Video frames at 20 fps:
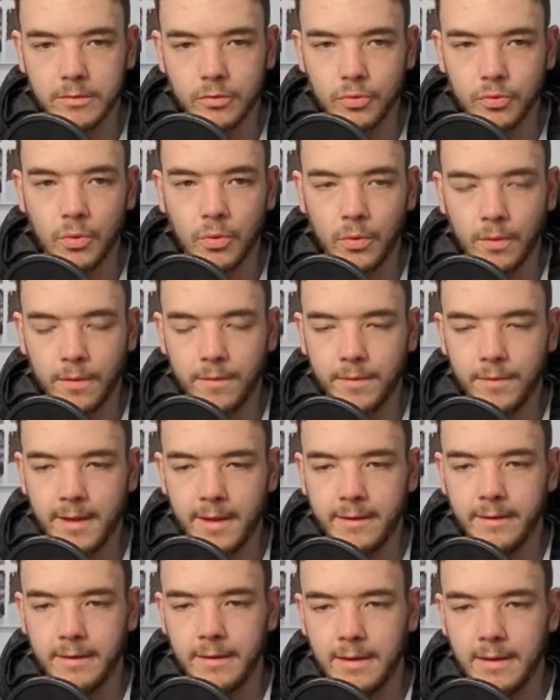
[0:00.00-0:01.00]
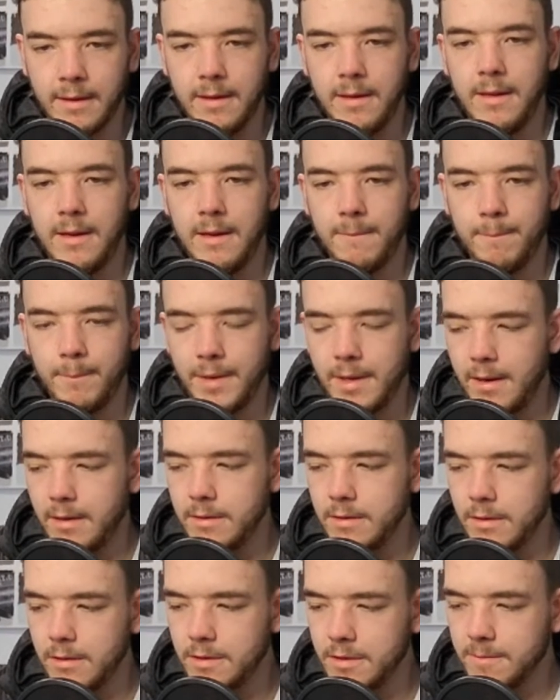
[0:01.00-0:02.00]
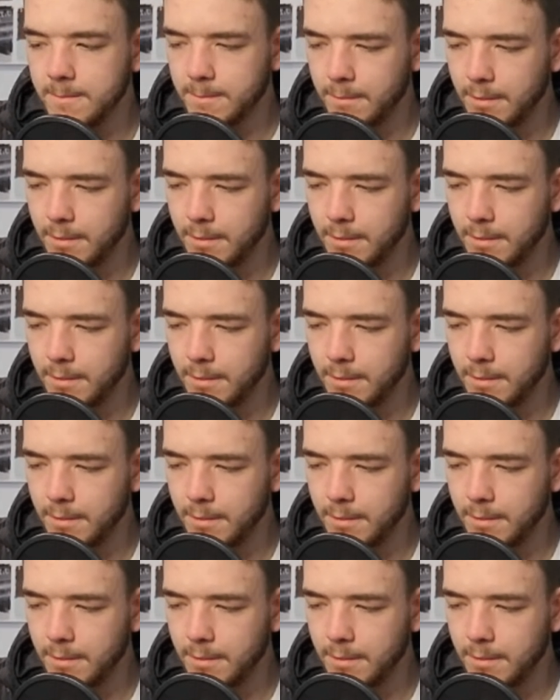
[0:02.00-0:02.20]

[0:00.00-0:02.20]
draw than Olympiacos,